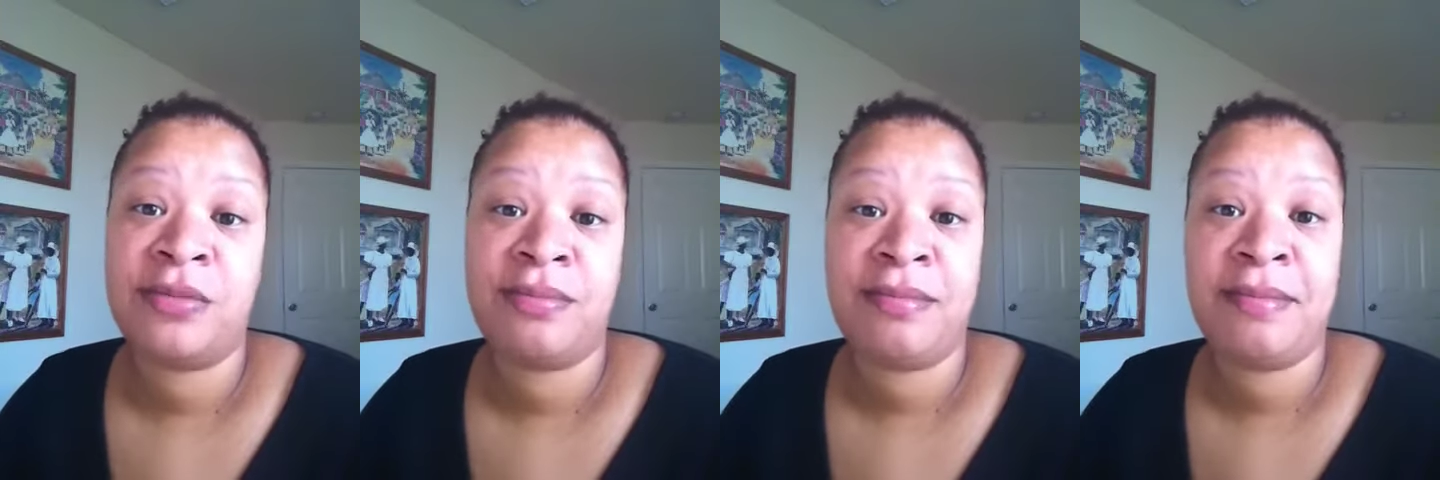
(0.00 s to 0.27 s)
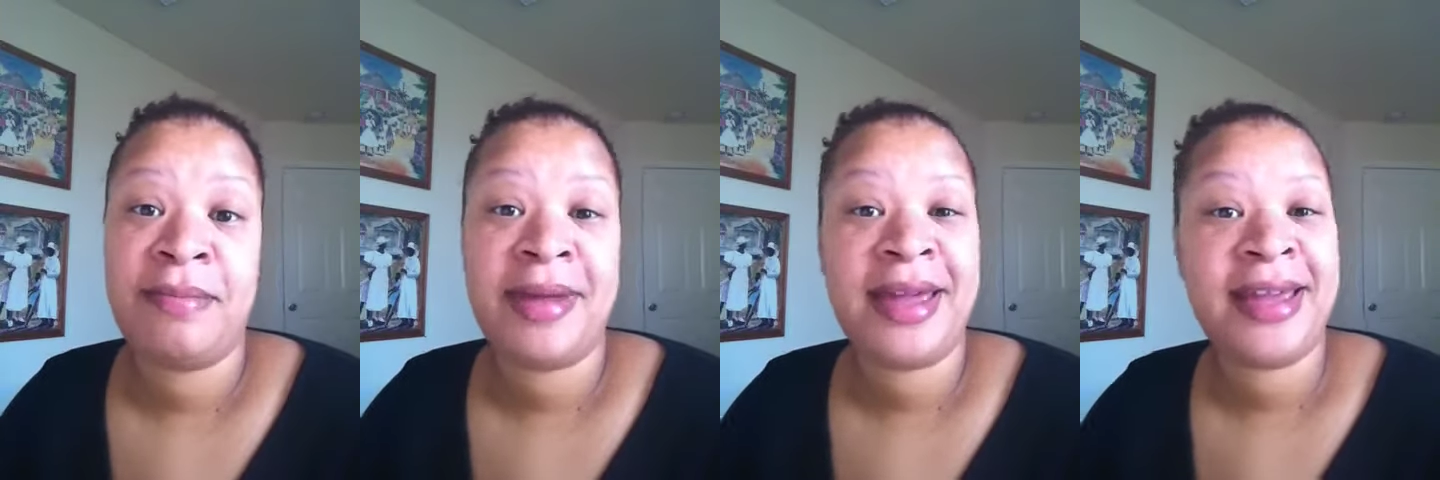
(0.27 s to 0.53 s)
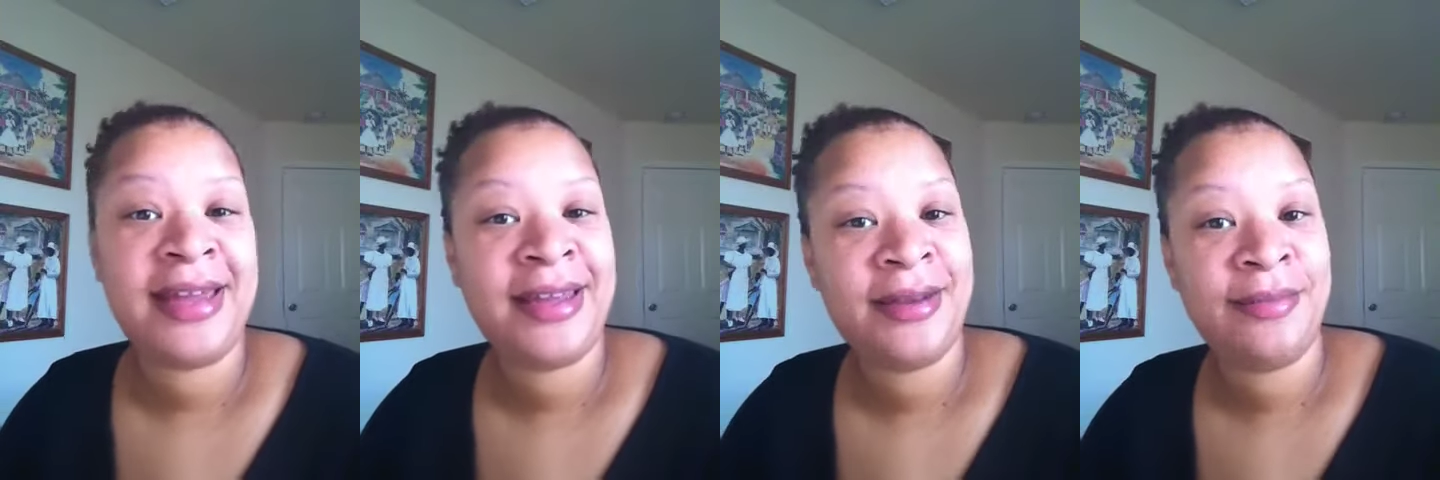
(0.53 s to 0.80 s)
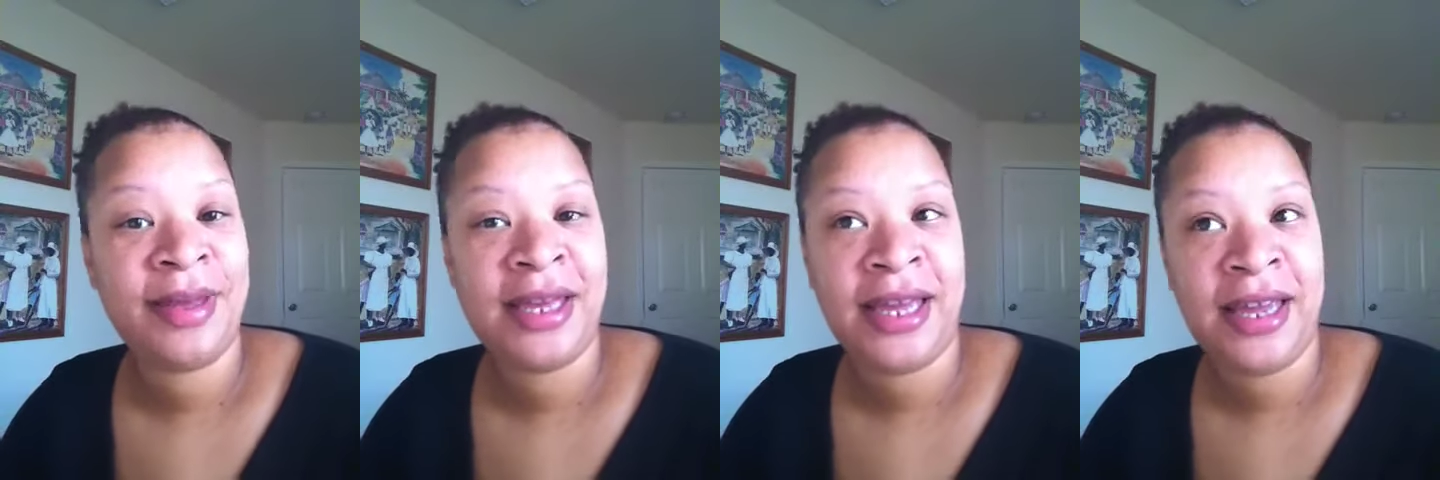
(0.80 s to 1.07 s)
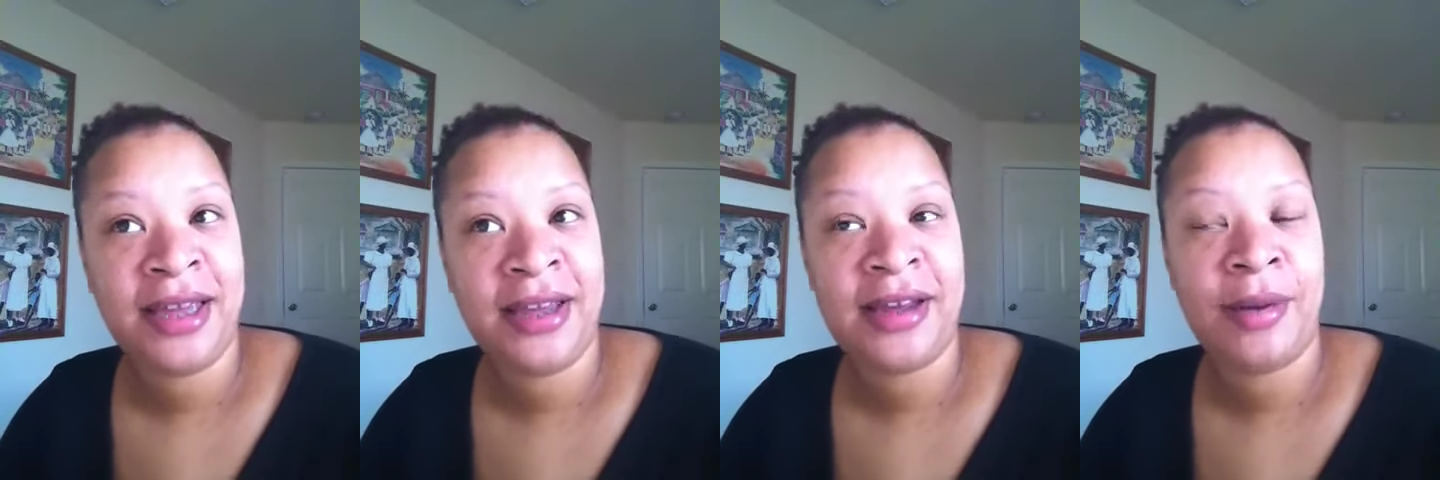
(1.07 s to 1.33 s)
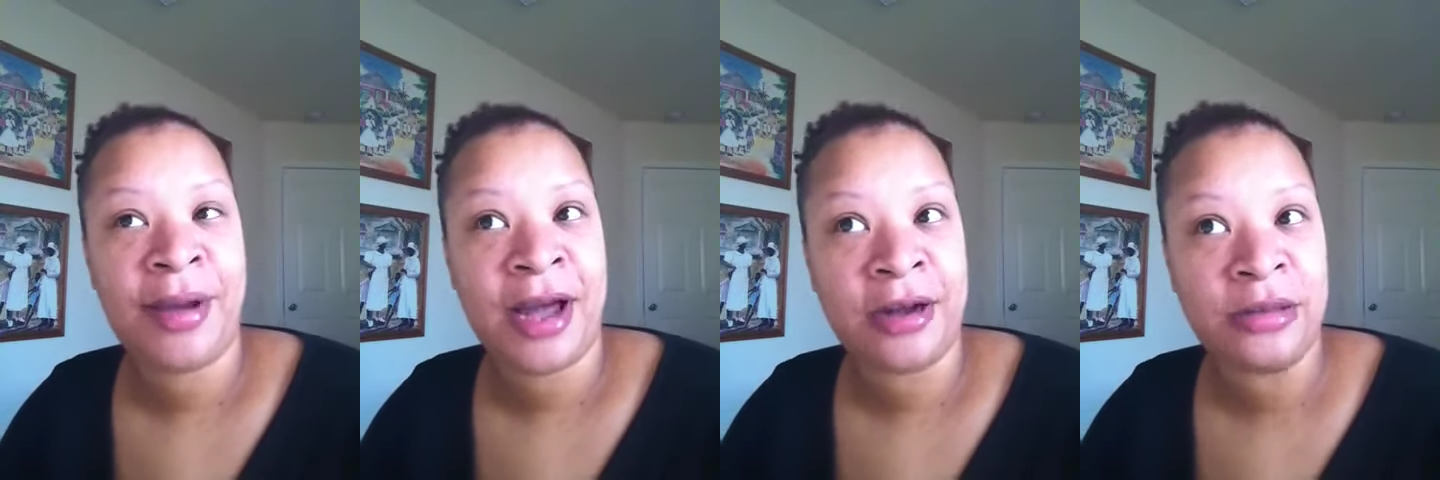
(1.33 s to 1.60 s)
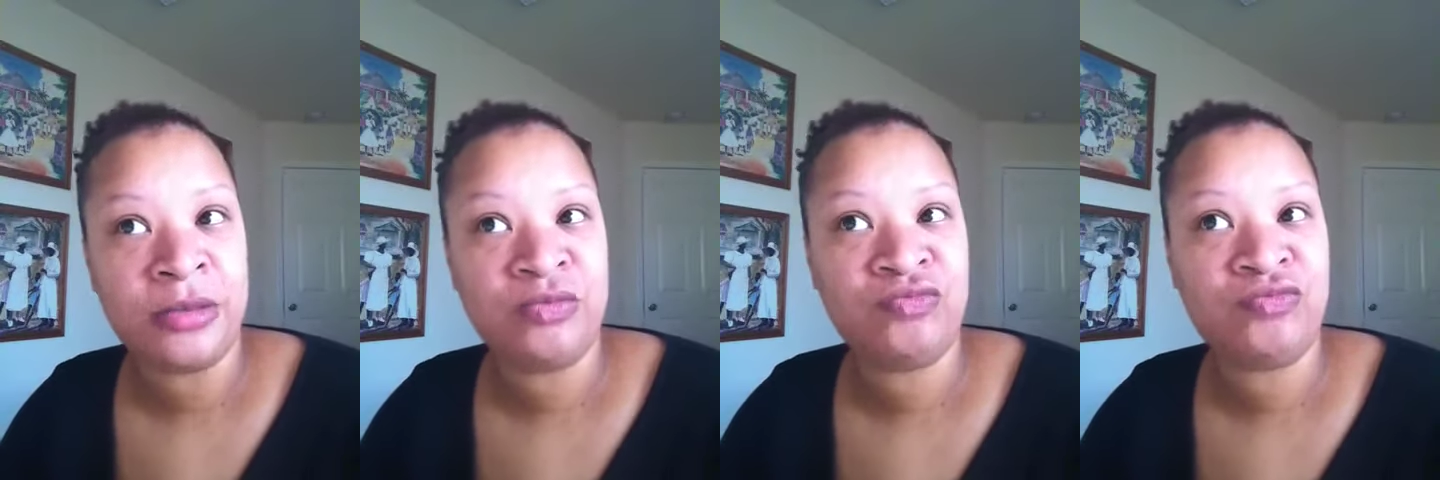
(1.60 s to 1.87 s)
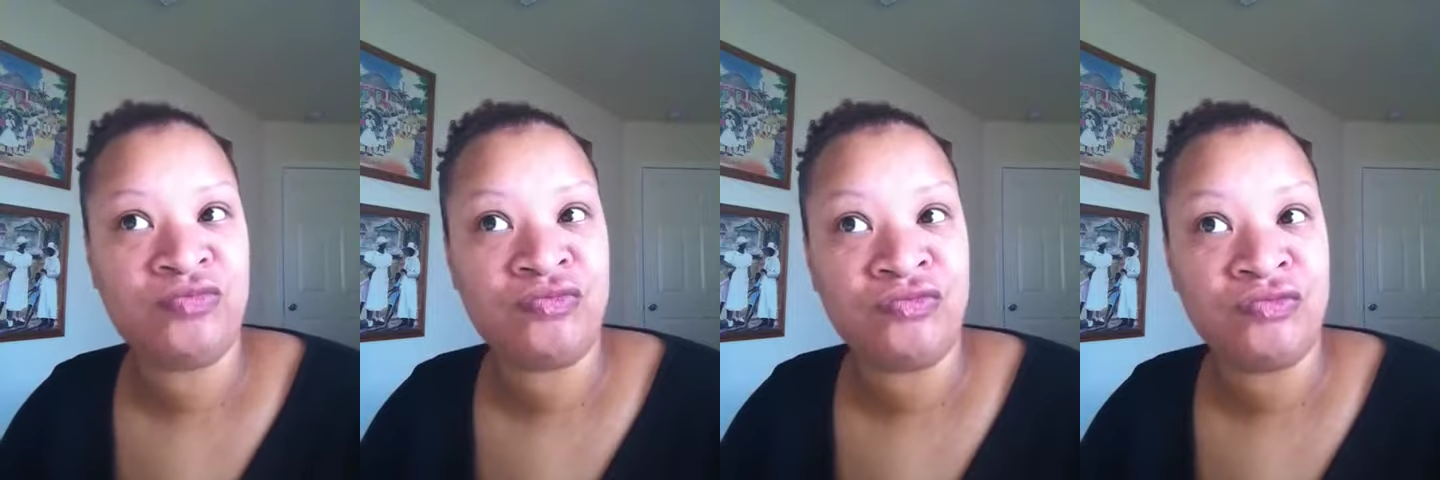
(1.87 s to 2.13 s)
maybe about
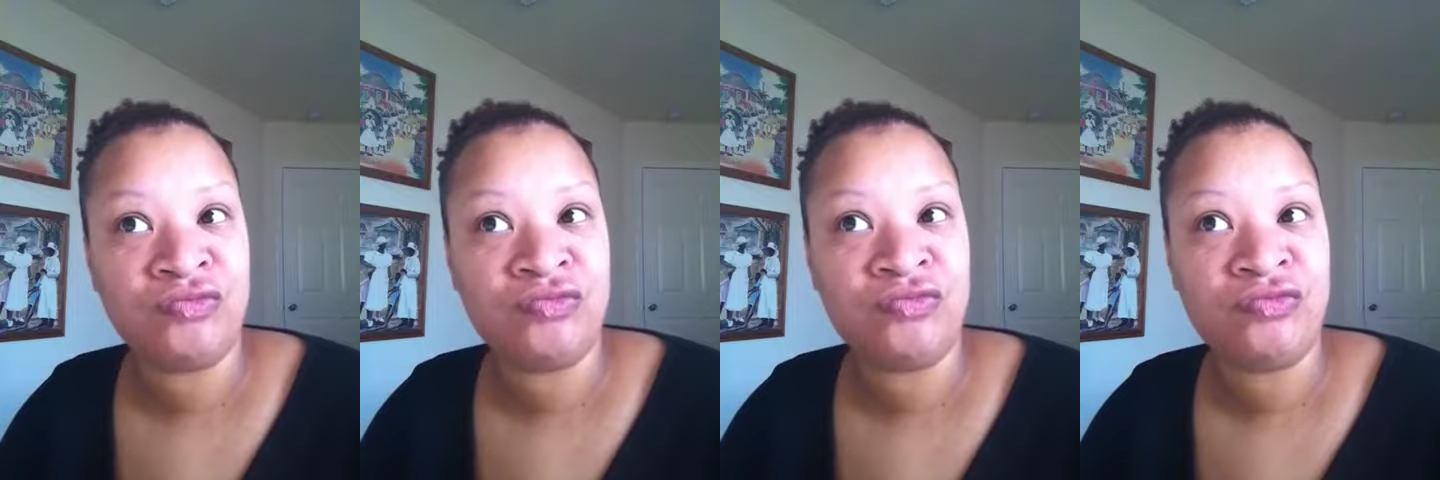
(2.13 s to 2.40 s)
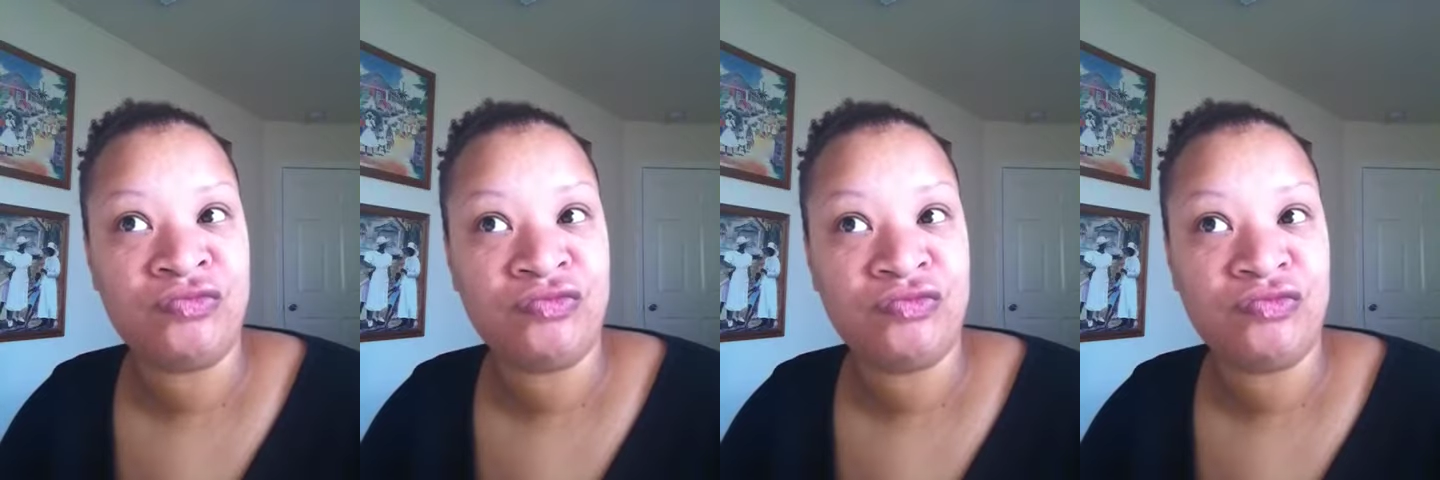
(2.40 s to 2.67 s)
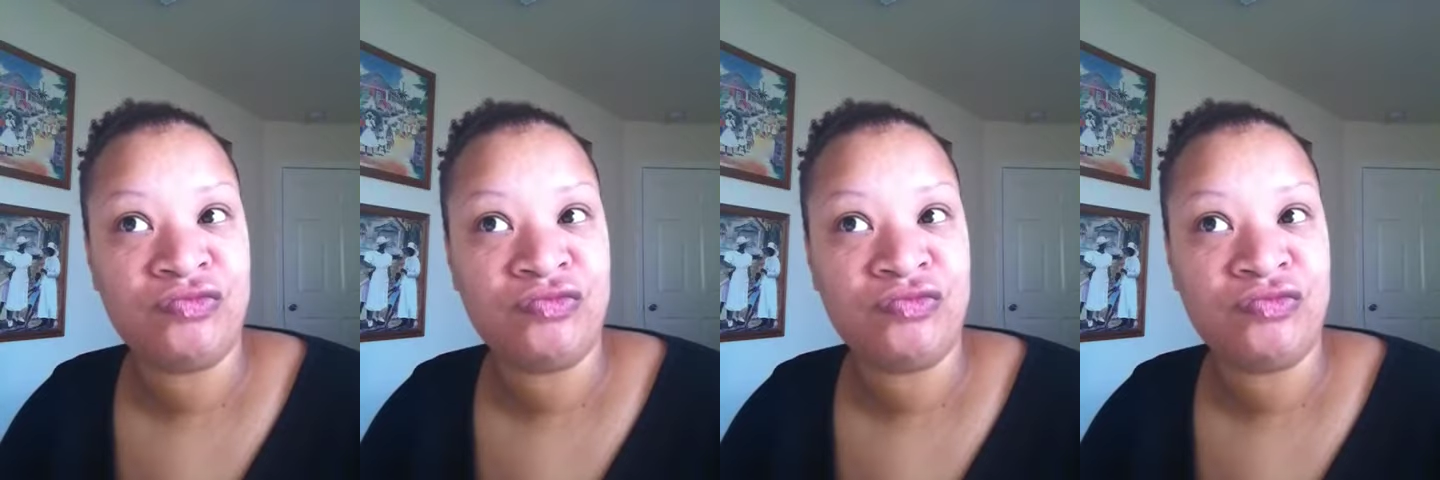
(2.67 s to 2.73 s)
mm,